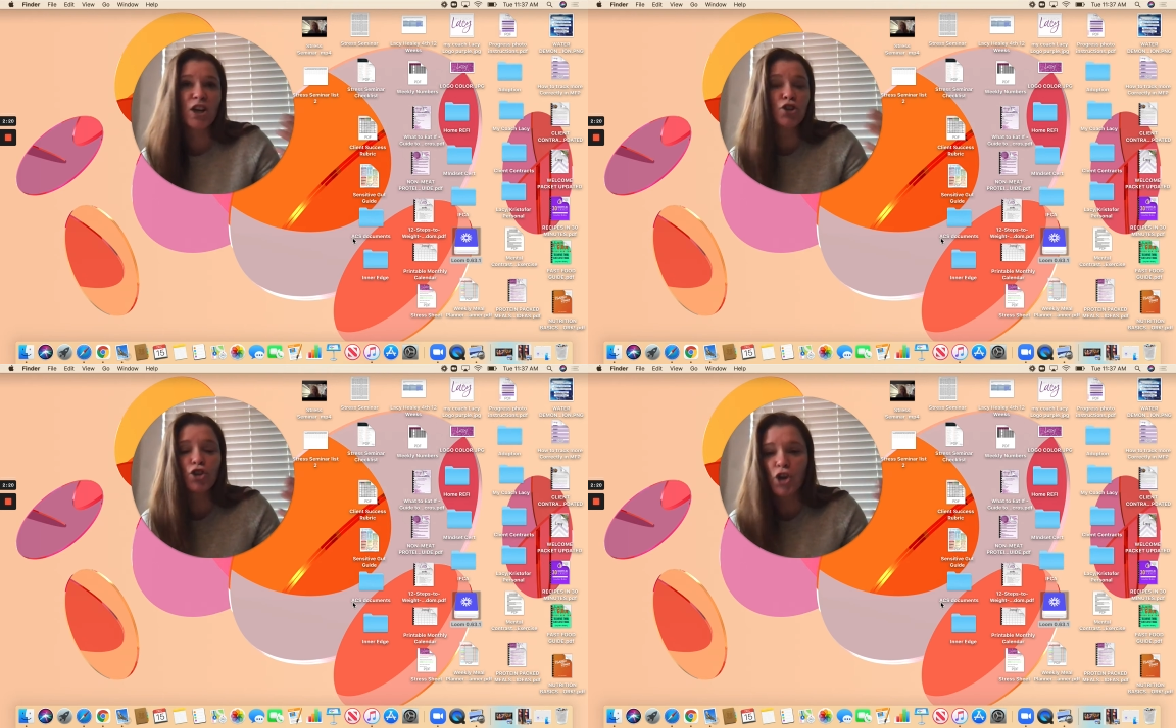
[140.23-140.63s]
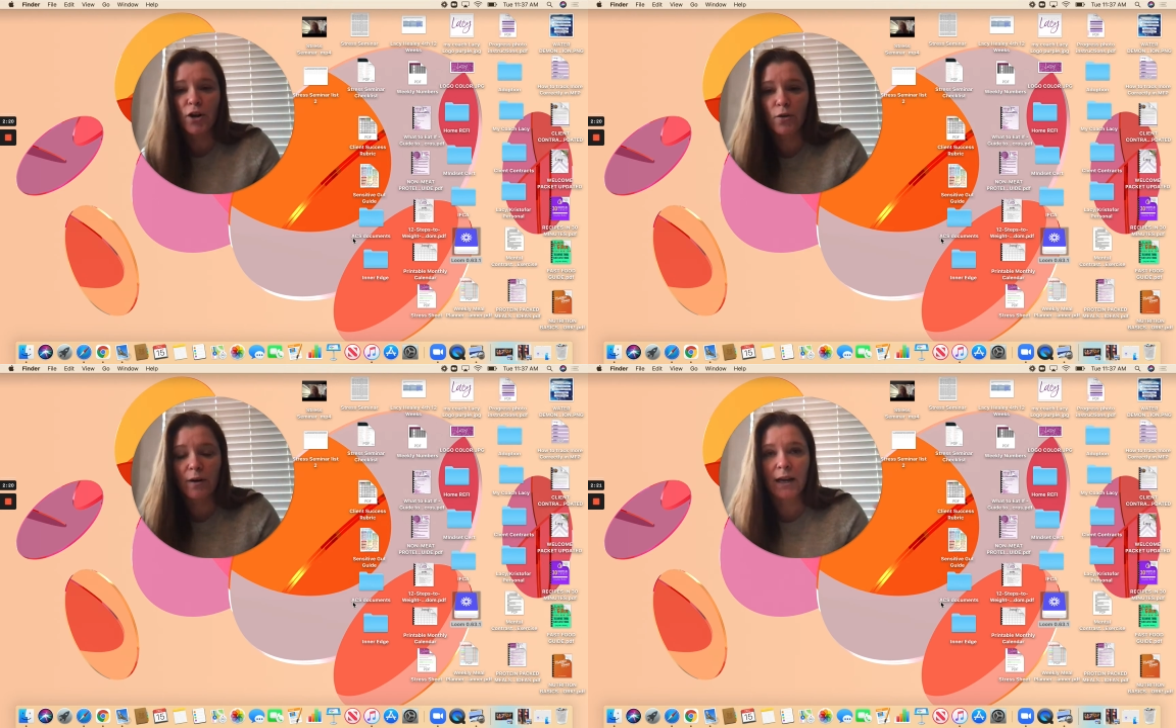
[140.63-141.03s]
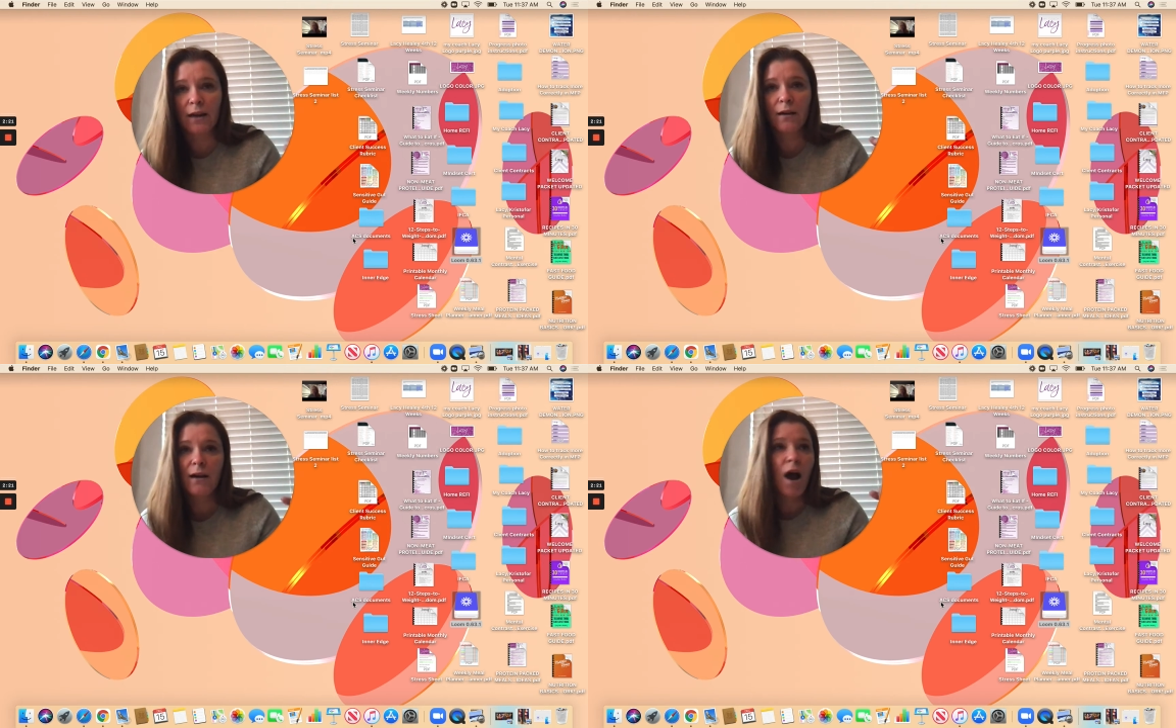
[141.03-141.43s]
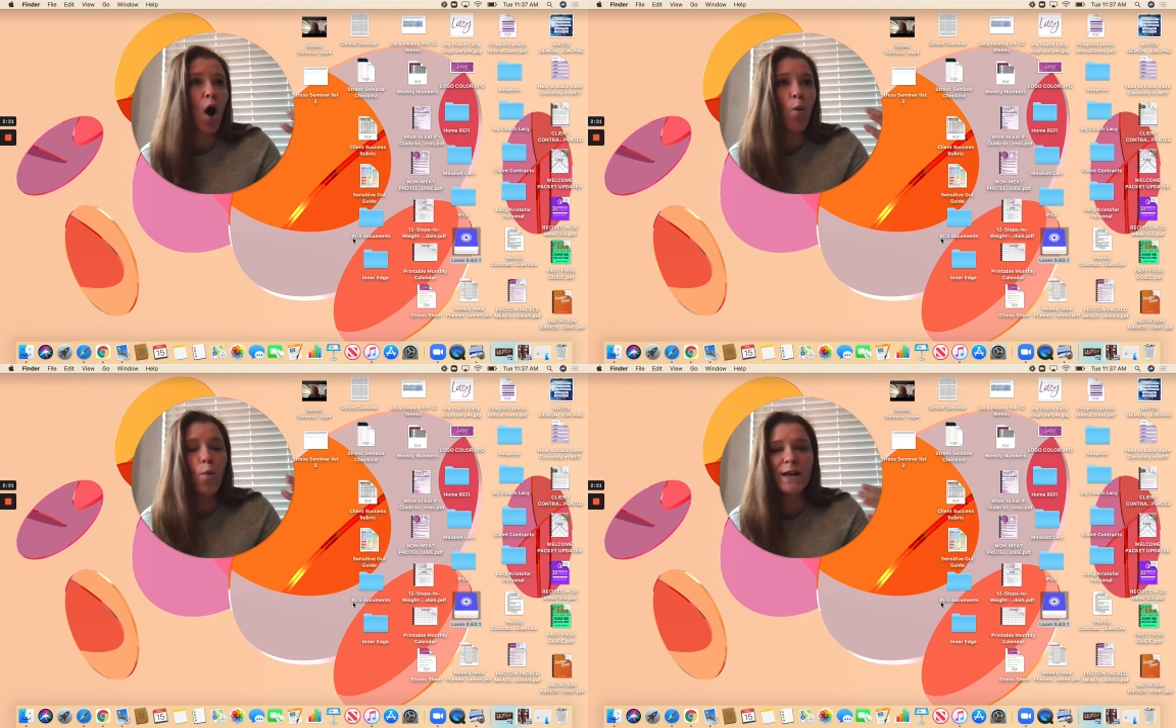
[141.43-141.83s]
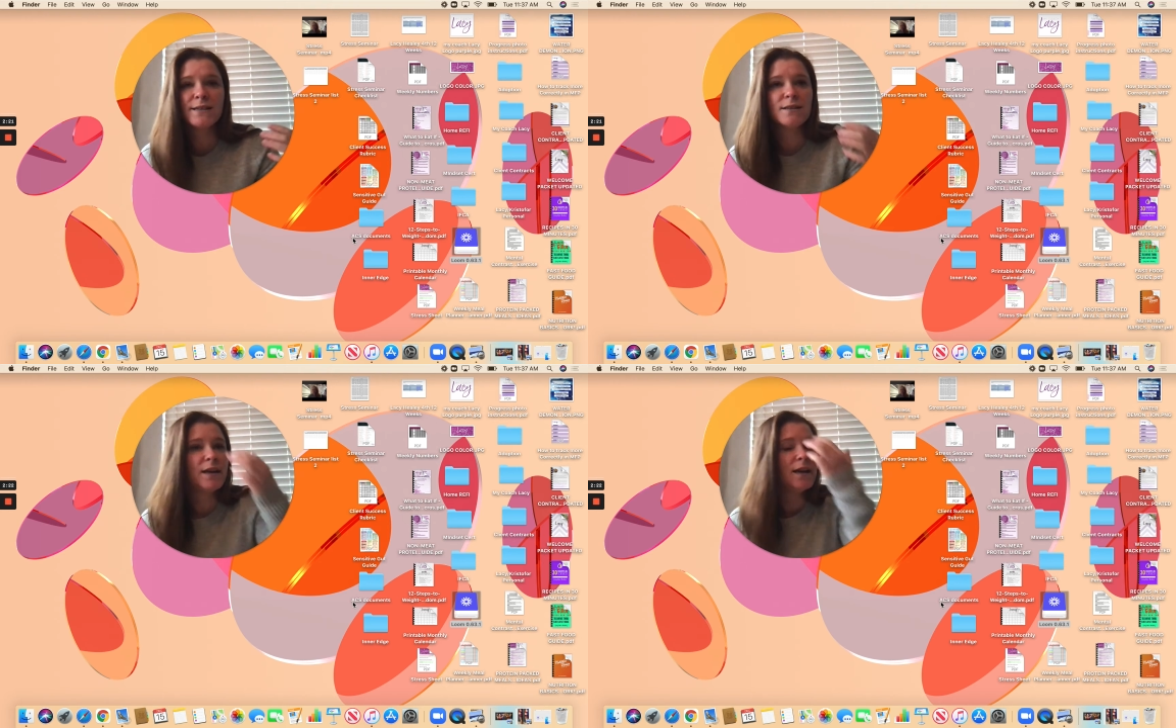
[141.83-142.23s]
a shuddering, a
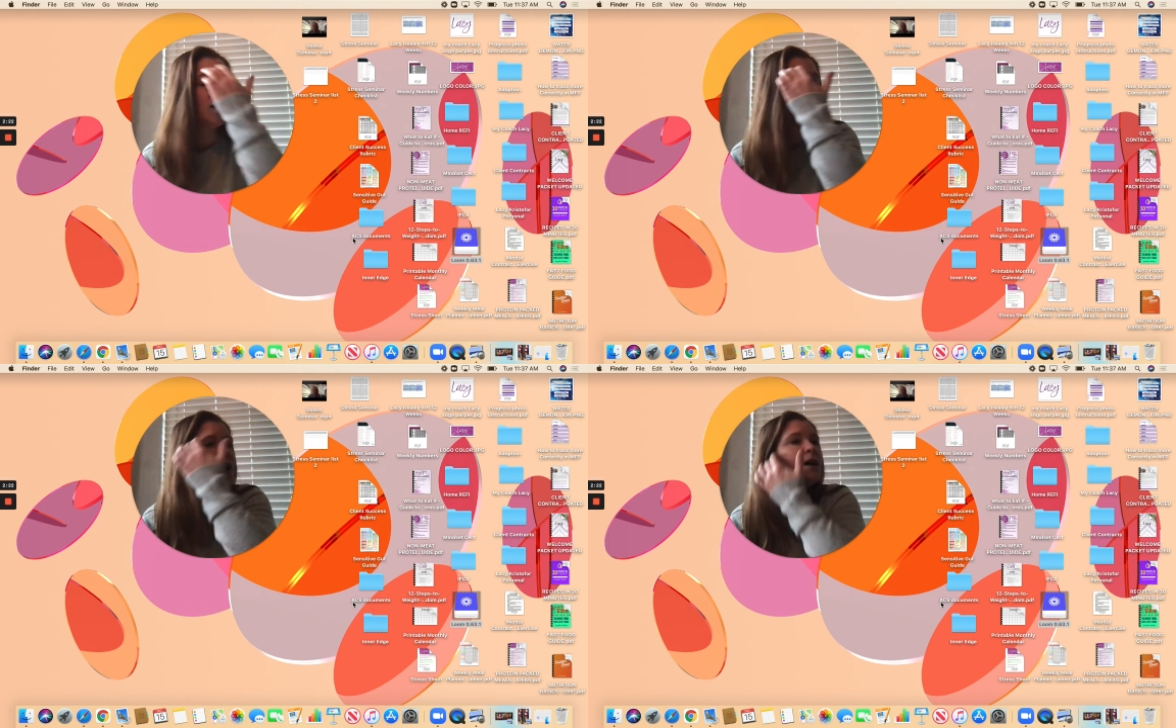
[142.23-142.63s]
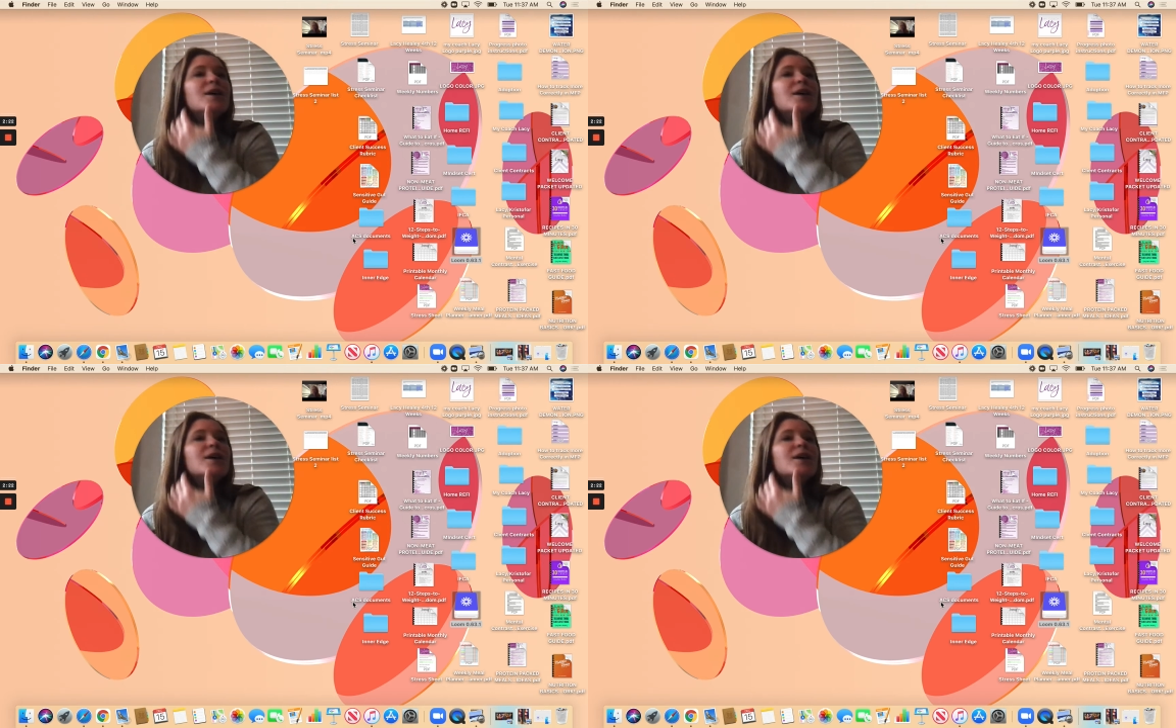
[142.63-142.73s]
whistling.